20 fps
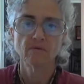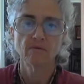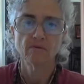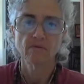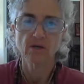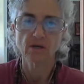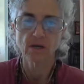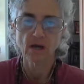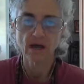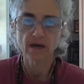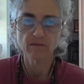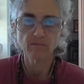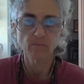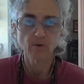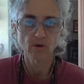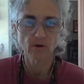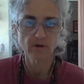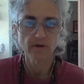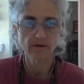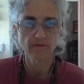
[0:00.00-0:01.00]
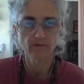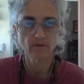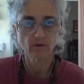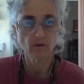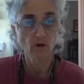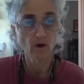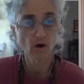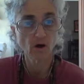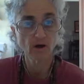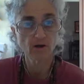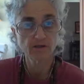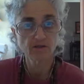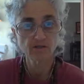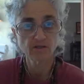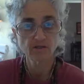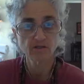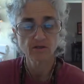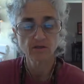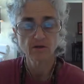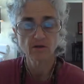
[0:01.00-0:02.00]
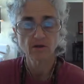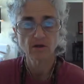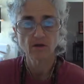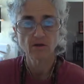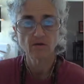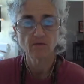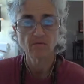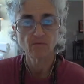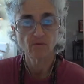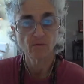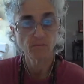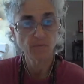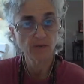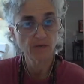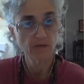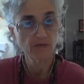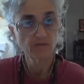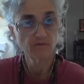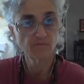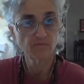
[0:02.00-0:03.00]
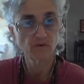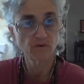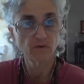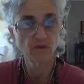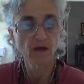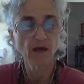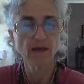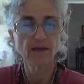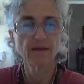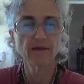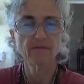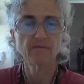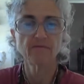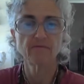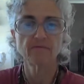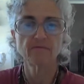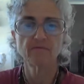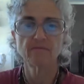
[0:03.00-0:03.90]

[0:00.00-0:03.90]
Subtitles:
the guidebook and the laws for peaceful life,